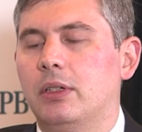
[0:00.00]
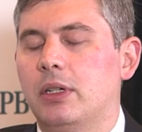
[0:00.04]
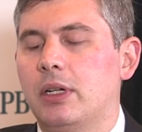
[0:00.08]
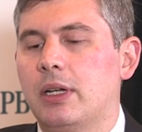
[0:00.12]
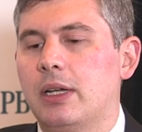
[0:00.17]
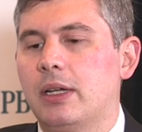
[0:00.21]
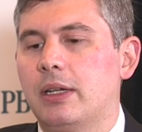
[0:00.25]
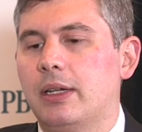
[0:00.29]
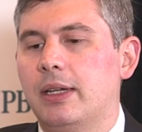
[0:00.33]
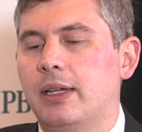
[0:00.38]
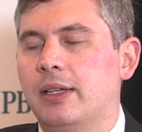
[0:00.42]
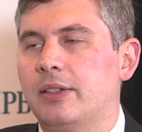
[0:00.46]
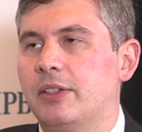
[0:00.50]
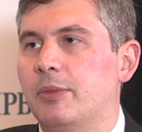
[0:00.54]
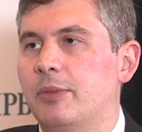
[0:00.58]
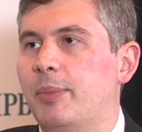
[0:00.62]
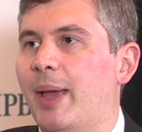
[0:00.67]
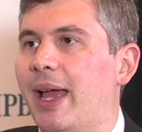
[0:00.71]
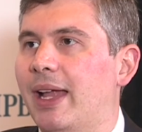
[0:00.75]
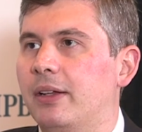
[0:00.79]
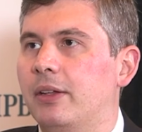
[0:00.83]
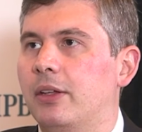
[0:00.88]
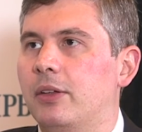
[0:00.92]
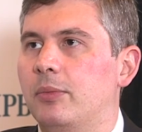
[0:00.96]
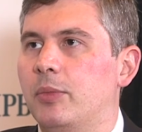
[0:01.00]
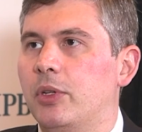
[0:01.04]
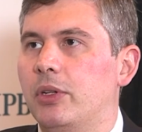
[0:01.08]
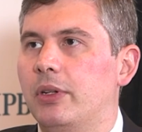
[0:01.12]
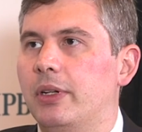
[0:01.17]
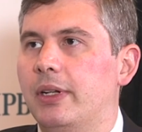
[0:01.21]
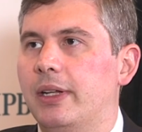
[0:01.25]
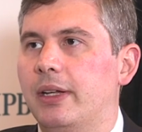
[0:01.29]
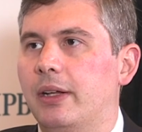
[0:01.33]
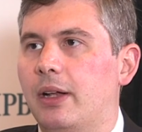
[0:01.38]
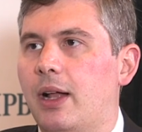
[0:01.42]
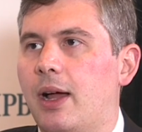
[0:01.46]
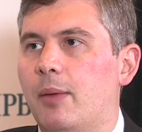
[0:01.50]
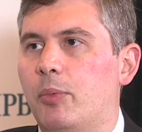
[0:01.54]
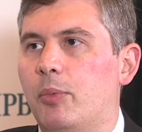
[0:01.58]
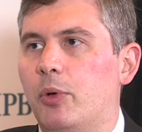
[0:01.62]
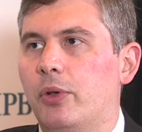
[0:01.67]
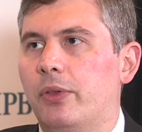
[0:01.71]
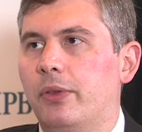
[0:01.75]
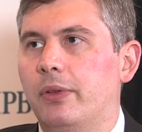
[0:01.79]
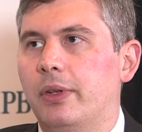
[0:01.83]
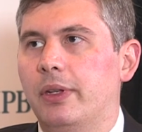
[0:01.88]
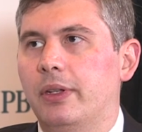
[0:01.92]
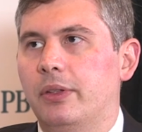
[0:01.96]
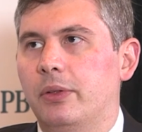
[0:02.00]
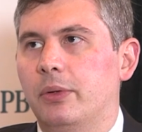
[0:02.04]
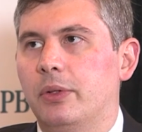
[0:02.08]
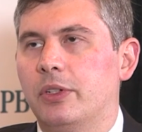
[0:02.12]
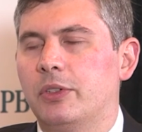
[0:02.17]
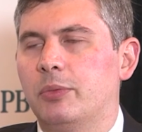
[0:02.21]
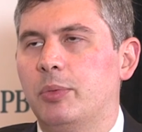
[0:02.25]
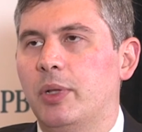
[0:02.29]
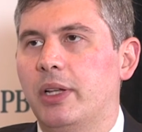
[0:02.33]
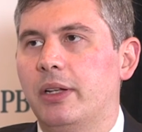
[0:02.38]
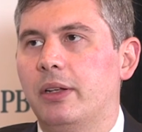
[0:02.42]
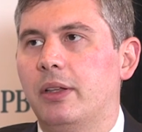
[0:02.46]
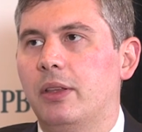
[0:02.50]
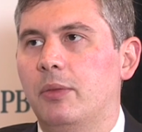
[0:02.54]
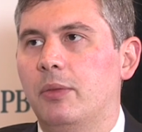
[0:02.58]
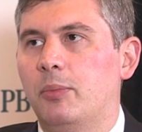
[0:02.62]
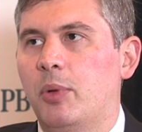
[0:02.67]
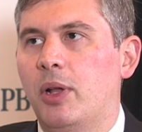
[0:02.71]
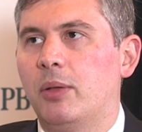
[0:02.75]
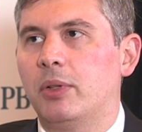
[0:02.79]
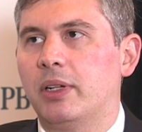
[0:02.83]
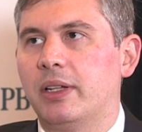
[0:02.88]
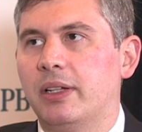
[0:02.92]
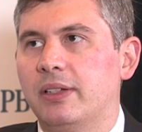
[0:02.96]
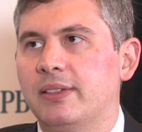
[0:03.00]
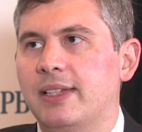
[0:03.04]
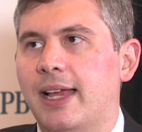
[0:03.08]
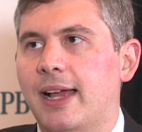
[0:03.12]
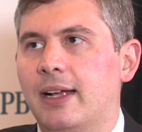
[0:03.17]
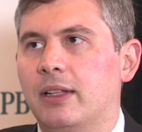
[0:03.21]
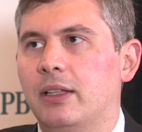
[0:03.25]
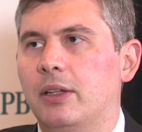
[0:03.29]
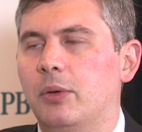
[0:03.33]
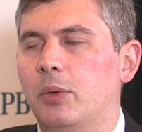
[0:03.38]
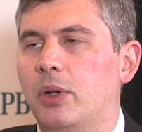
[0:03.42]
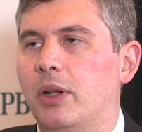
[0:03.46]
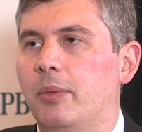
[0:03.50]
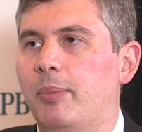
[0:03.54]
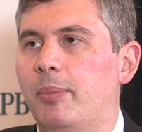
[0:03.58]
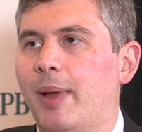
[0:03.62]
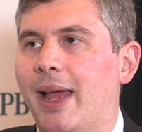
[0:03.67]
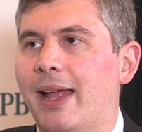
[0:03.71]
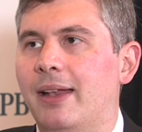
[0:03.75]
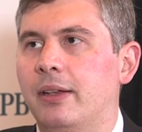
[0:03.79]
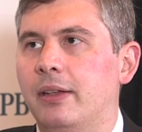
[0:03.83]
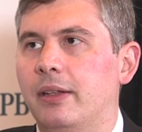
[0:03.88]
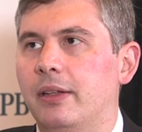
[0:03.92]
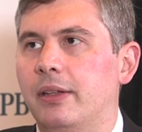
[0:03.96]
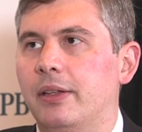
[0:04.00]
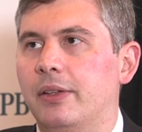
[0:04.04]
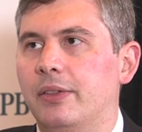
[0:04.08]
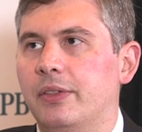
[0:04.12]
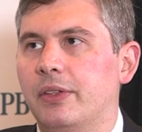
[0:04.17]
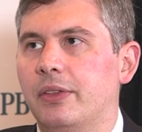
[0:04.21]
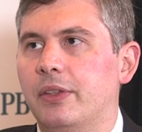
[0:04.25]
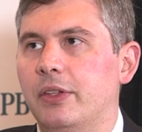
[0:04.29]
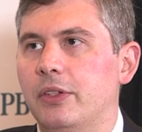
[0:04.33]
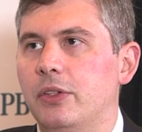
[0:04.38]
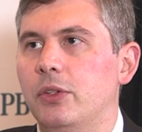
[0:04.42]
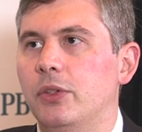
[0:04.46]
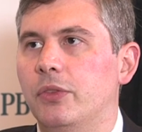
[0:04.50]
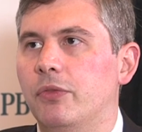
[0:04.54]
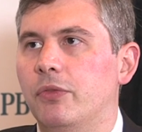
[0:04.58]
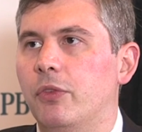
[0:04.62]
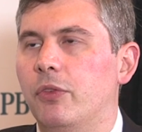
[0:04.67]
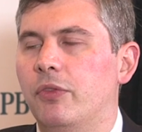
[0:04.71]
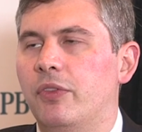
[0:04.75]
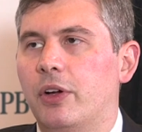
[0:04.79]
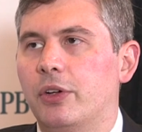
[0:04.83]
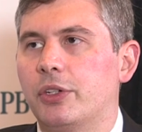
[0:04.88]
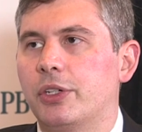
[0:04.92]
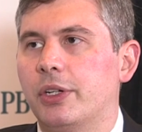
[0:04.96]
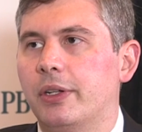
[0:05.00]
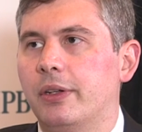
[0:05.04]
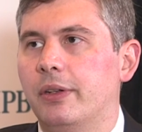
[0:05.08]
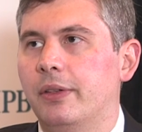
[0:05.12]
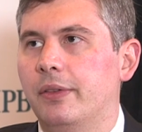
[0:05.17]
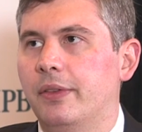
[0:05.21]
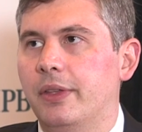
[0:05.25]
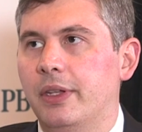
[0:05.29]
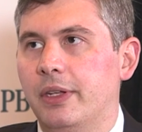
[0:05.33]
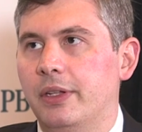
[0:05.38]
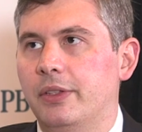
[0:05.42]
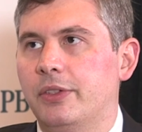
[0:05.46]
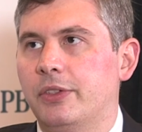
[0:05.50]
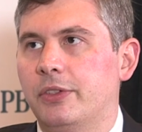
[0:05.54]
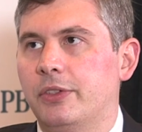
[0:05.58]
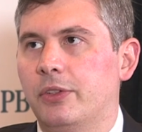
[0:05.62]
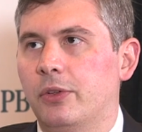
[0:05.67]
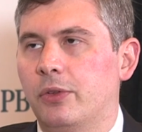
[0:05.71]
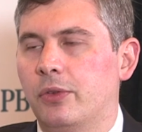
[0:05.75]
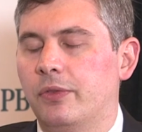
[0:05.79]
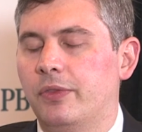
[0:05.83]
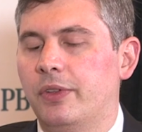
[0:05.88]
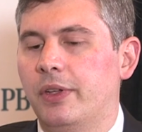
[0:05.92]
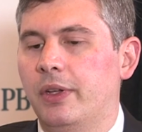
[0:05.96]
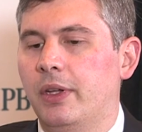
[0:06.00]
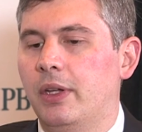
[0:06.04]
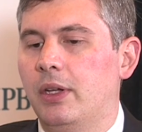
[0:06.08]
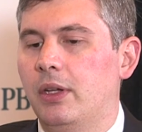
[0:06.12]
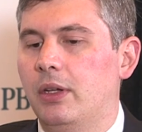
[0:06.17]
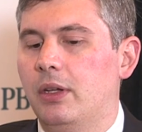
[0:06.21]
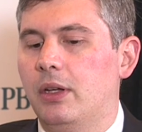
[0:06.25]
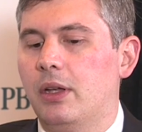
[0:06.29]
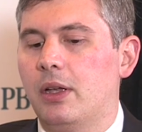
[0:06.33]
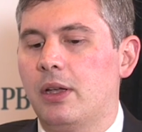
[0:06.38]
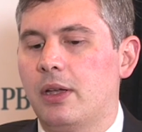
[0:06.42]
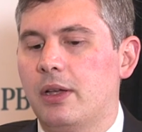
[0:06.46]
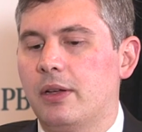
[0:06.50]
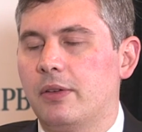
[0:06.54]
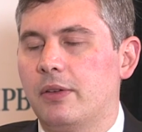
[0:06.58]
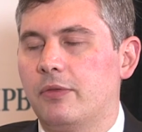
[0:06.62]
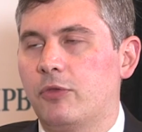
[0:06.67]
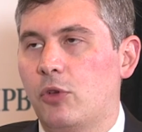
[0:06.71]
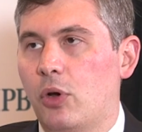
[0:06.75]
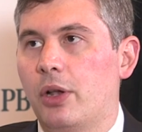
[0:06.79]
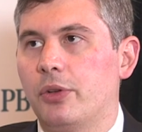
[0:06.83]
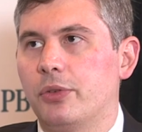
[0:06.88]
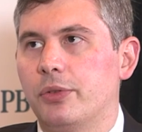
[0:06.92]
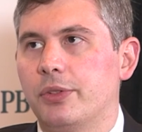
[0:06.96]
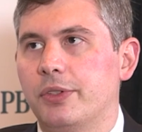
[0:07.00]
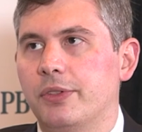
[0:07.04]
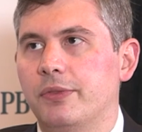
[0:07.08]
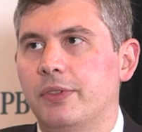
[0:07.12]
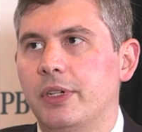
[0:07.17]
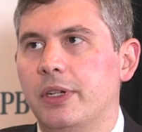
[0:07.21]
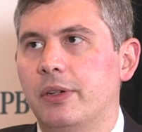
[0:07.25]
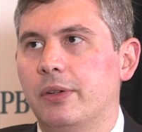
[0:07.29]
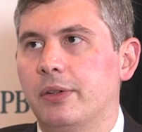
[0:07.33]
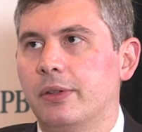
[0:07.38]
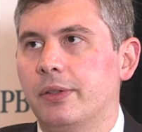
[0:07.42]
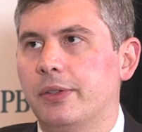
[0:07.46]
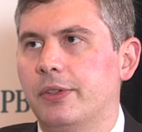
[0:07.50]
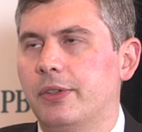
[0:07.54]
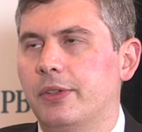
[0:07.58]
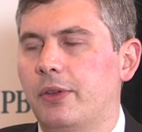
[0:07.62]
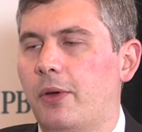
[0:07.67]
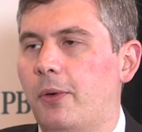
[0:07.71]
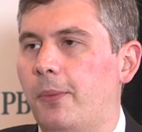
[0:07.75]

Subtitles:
as a patent community, an opportunity to explain to the public exactly what a patent is and the useful function that it's served for hundreds of years. So.